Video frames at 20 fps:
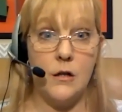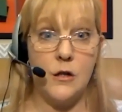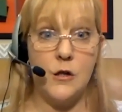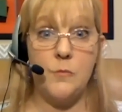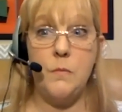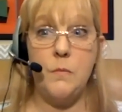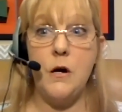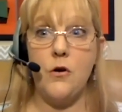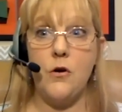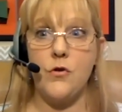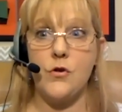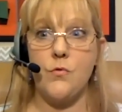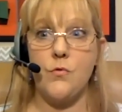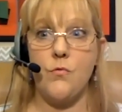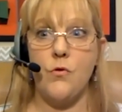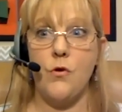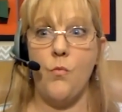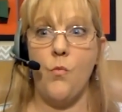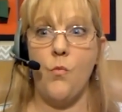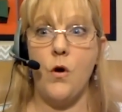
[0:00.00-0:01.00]
a, speaker's
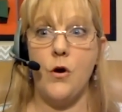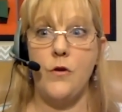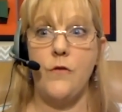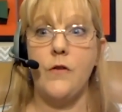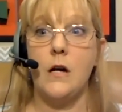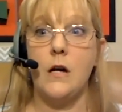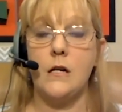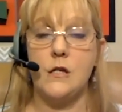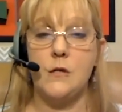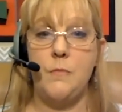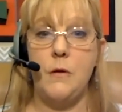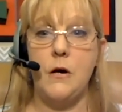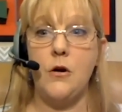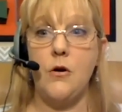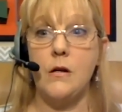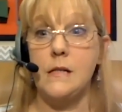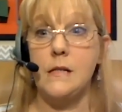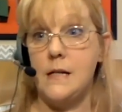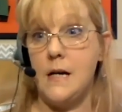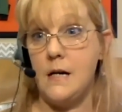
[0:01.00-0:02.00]
room where you've got a speaker
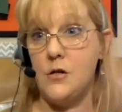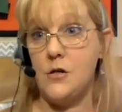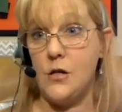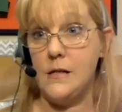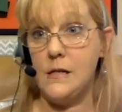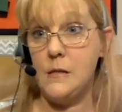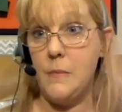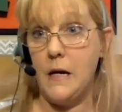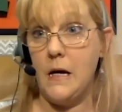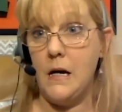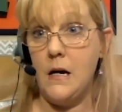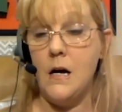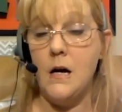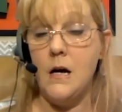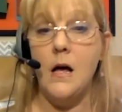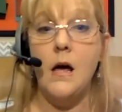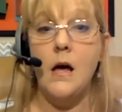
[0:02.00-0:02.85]
on stage, that's me,